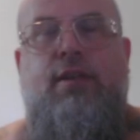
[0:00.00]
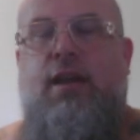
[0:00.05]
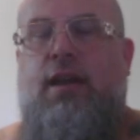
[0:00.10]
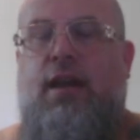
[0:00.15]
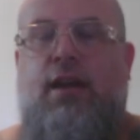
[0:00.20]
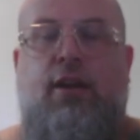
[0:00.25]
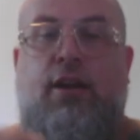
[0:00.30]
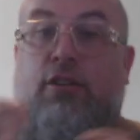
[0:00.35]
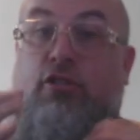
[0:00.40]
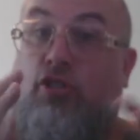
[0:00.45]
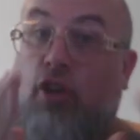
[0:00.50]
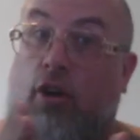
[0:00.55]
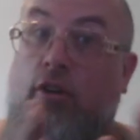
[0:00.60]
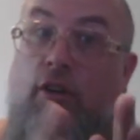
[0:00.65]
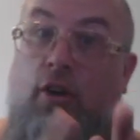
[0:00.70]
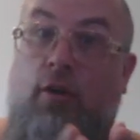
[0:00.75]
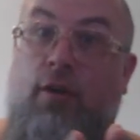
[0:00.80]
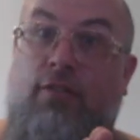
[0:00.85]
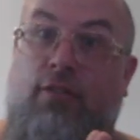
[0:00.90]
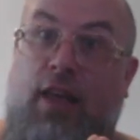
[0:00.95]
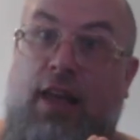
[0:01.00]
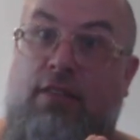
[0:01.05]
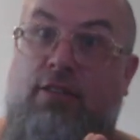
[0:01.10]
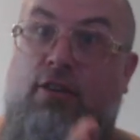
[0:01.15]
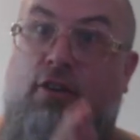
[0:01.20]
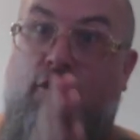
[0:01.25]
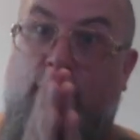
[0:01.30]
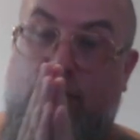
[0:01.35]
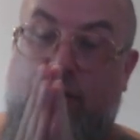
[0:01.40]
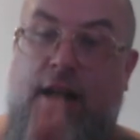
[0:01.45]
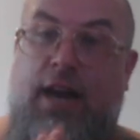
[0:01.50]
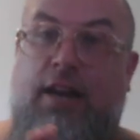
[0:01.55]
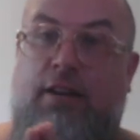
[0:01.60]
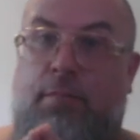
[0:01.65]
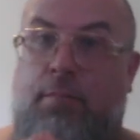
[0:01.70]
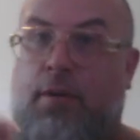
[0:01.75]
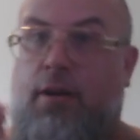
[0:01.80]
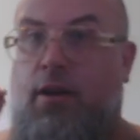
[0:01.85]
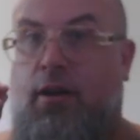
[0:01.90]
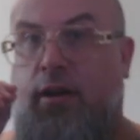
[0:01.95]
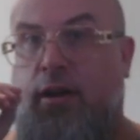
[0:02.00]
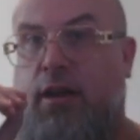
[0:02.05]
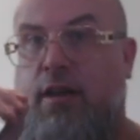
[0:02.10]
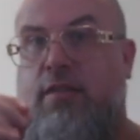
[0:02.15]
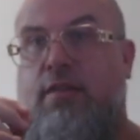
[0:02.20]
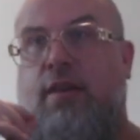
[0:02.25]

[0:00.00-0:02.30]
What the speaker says: And I don't know if that's correct, but it's